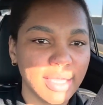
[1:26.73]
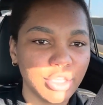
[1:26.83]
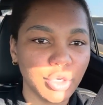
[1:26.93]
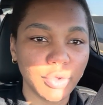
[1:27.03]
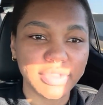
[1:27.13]

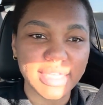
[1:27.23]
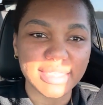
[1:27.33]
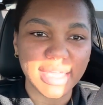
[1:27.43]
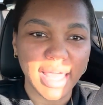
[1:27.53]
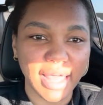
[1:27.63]
you know,
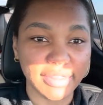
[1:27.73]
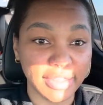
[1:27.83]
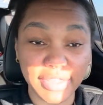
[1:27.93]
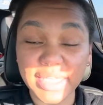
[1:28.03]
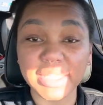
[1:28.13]

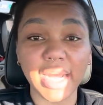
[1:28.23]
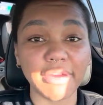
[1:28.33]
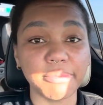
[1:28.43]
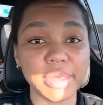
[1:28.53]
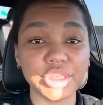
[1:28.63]
the things that
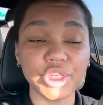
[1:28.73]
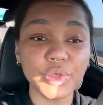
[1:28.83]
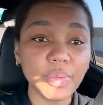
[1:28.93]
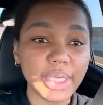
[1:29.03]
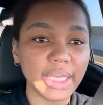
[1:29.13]
I've been
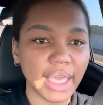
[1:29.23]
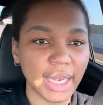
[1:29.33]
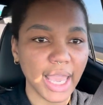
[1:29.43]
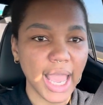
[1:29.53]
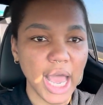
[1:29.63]
doing,
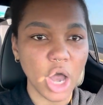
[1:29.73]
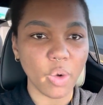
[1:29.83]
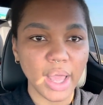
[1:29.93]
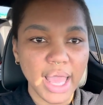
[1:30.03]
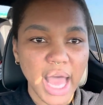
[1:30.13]
and
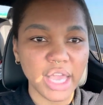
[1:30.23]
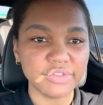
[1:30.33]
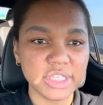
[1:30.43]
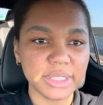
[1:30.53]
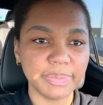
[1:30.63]
how I
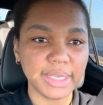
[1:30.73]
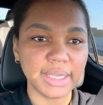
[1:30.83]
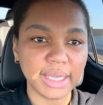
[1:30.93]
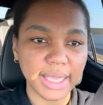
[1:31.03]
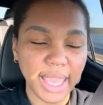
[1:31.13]
just
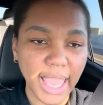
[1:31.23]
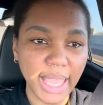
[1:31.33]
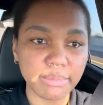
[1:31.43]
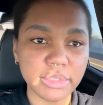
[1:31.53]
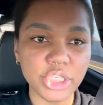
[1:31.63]

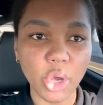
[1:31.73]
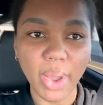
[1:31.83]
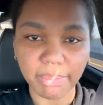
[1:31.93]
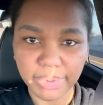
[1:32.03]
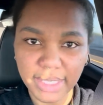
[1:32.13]
became so
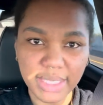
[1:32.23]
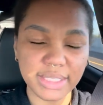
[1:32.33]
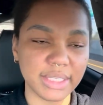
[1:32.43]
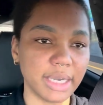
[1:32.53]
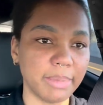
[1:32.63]
at
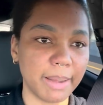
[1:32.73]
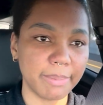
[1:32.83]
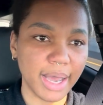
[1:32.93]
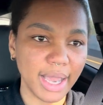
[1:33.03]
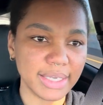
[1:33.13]
peace in my
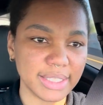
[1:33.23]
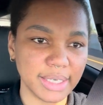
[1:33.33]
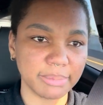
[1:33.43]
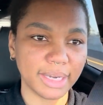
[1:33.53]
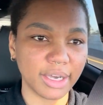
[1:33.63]
mind and
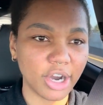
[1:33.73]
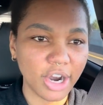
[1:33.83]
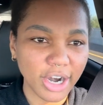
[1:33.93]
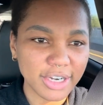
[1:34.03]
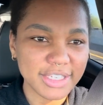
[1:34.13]
in my
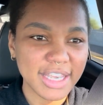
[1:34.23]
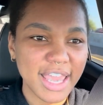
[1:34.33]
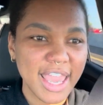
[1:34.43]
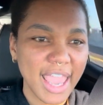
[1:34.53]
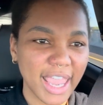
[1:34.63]
heart,
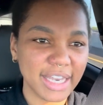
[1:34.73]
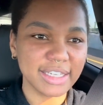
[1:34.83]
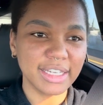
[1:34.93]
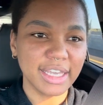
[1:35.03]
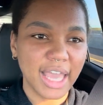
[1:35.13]

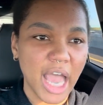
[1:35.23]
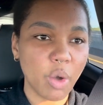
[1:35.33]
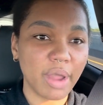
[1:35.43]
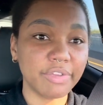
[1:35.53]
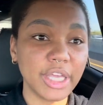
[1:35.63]
and
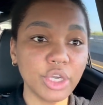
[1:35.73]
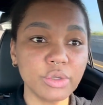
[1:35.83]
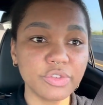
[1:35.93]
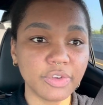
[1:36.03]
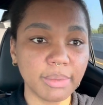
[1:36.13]
how I've
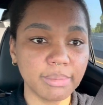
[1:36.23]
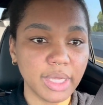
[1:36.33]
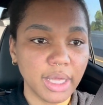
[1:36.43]
healed from